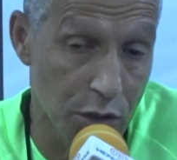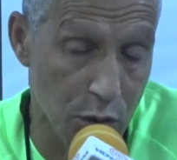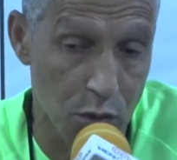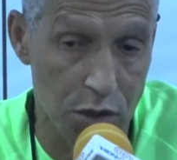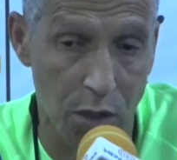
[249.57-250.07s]
and
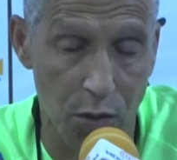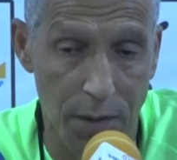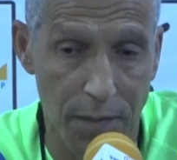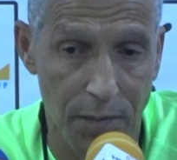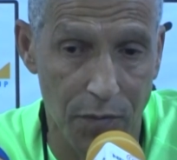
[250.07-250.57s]
also
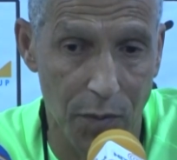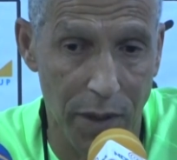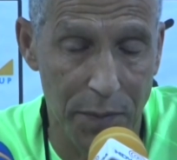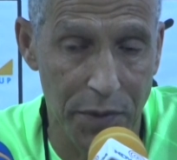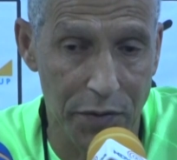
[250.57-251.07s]
for my
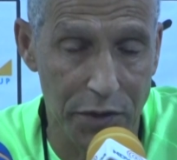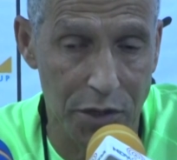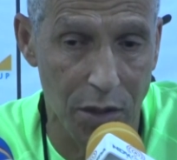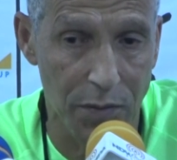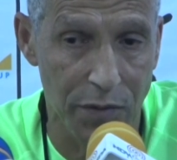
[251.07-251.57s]
period of
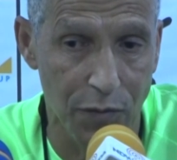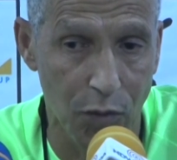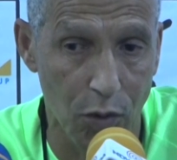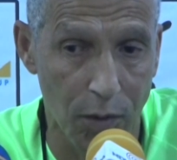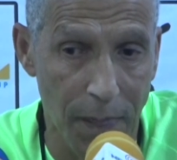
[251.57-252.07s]
time
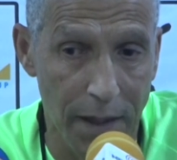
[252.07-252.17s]
before,